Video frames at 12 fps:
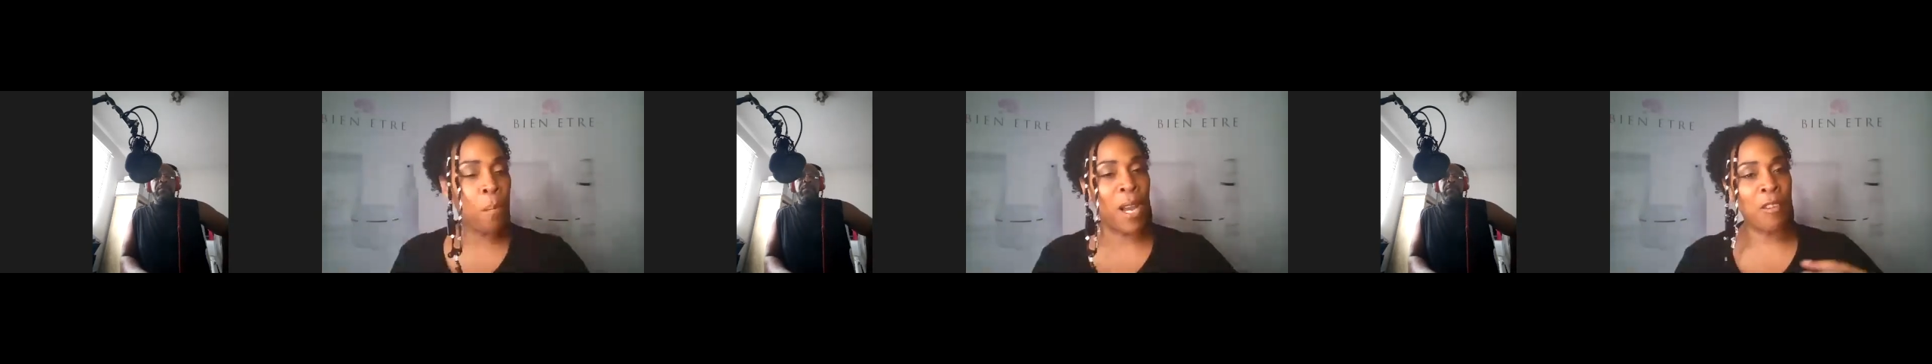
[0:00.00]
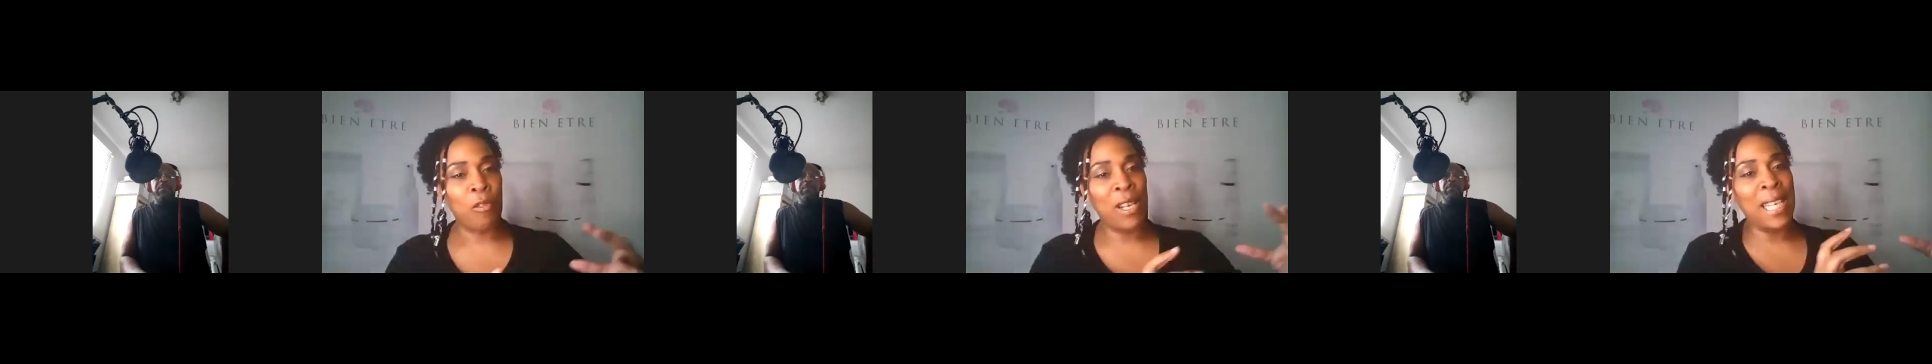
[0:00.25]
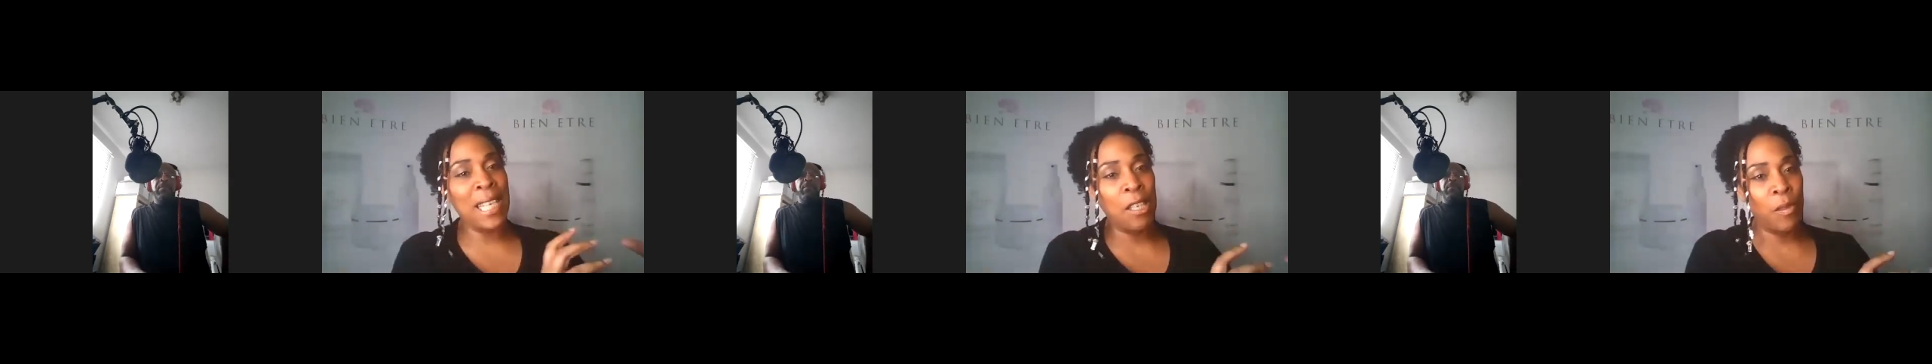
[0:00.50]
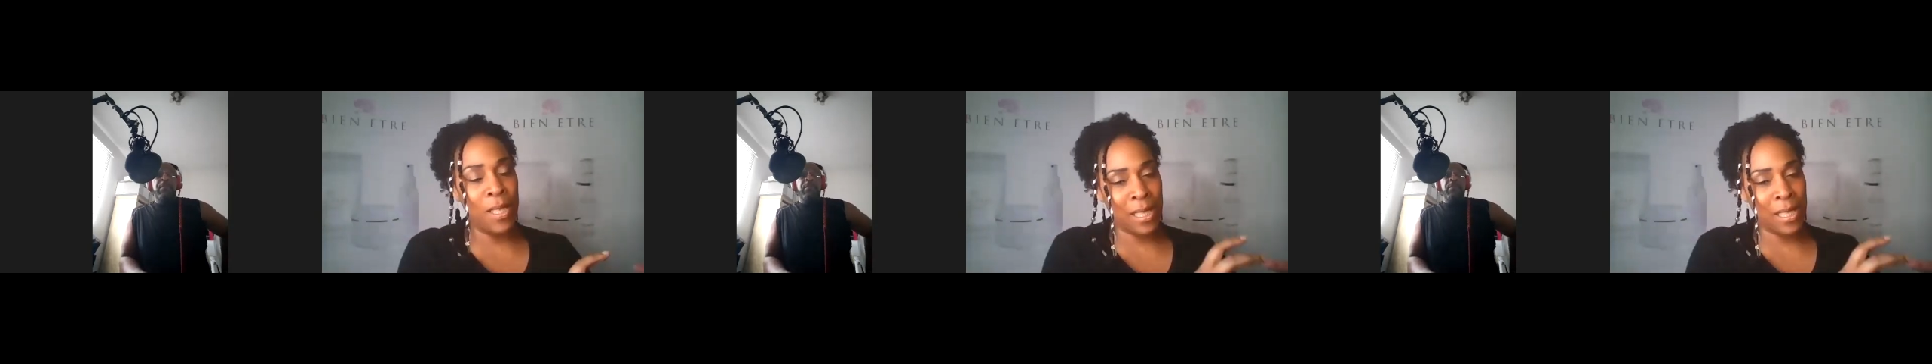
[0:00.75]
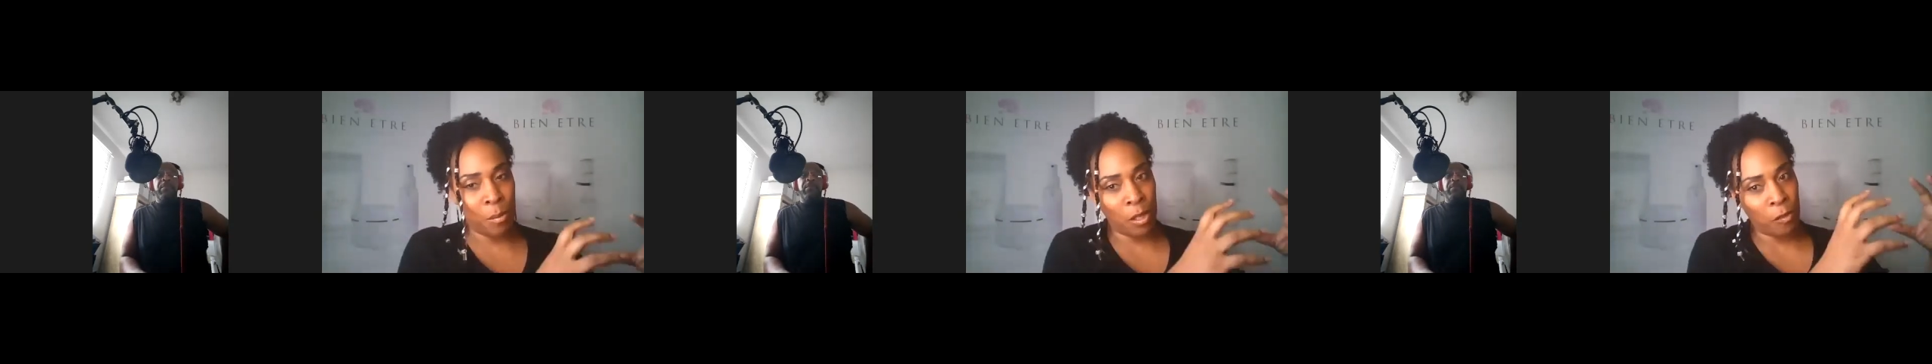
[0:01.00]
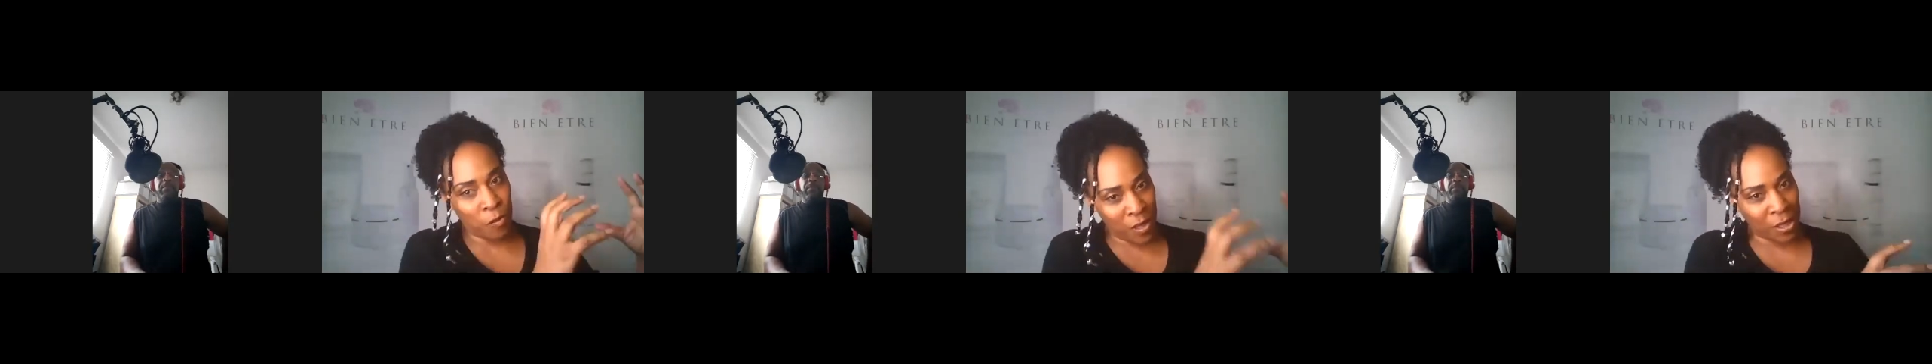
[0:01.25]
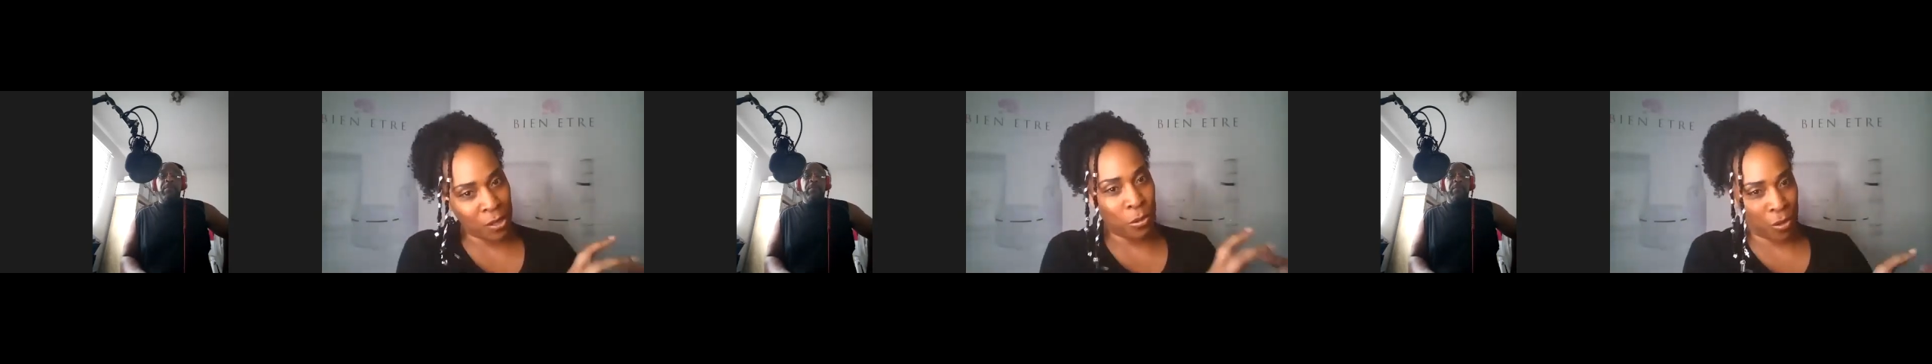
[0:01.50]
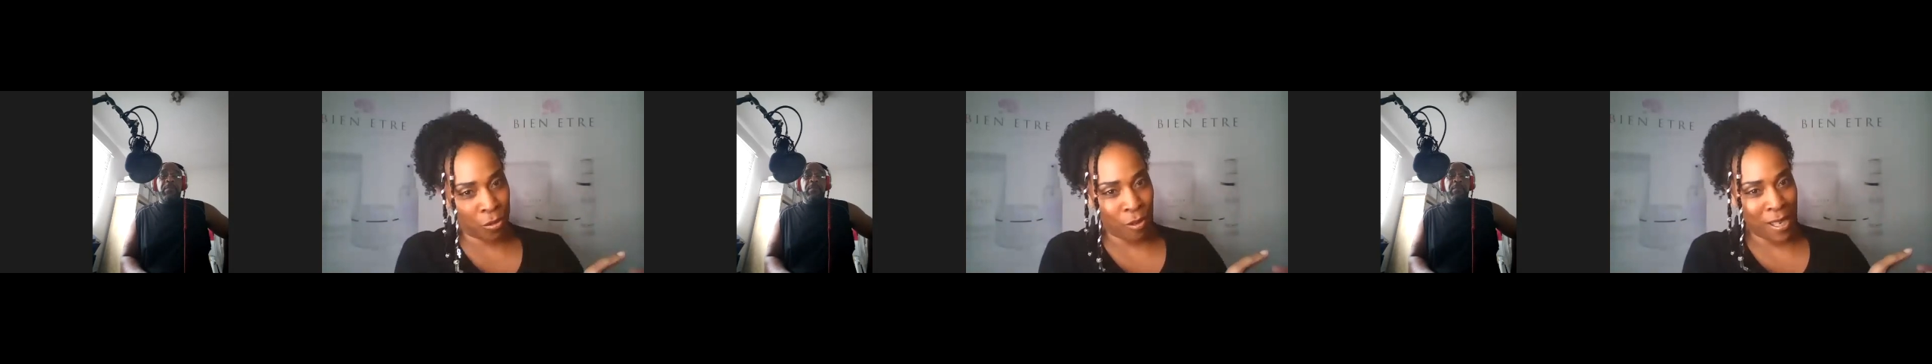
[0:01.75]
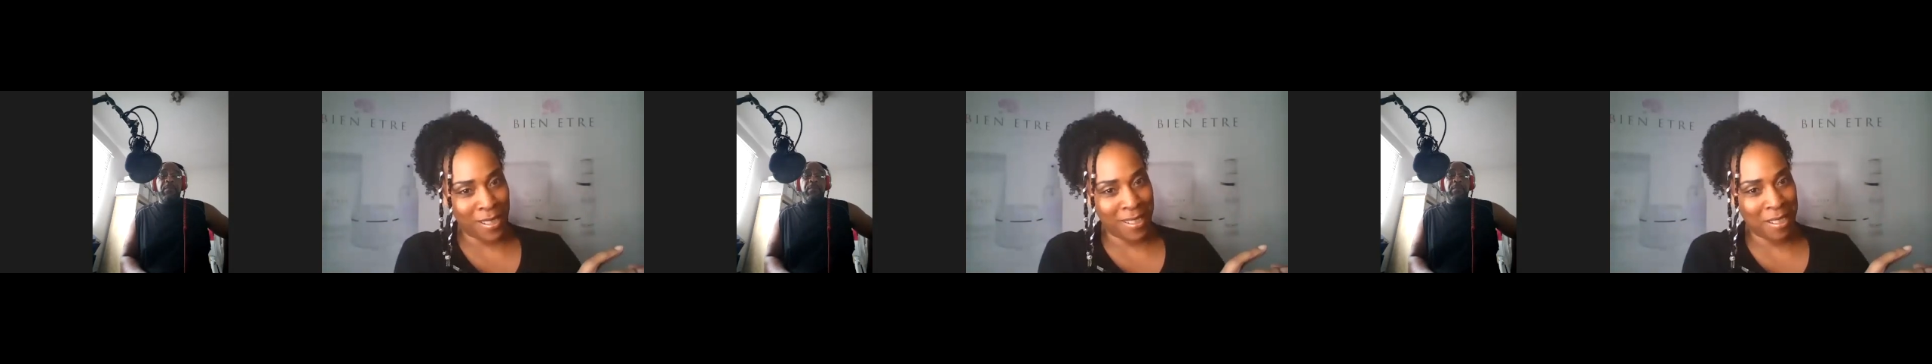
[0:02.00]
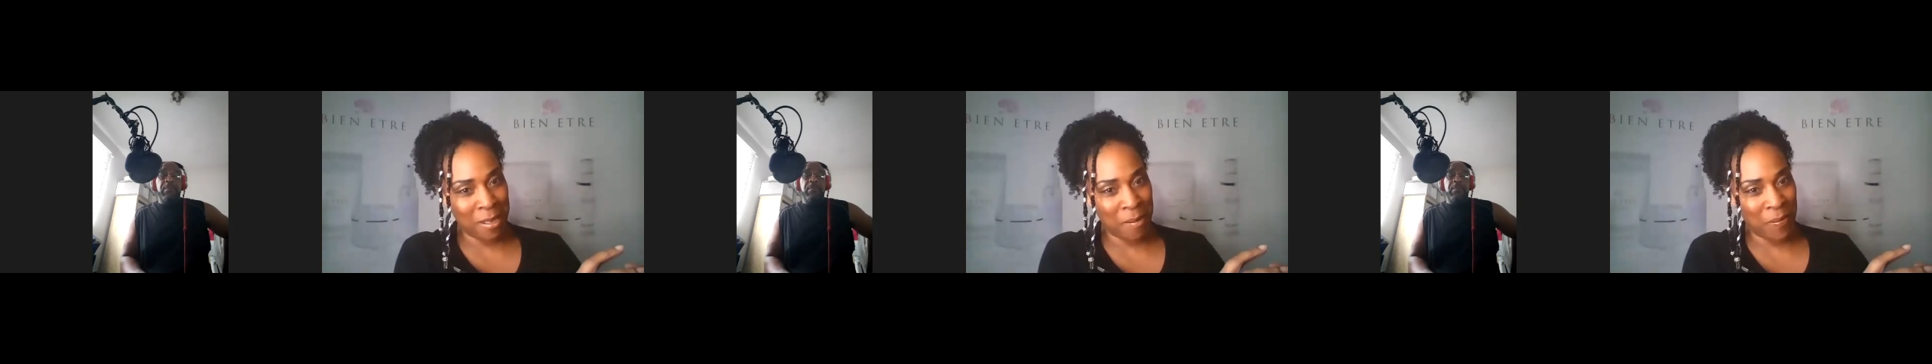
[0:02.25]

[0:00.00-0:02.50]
by relieving some of the physical stress.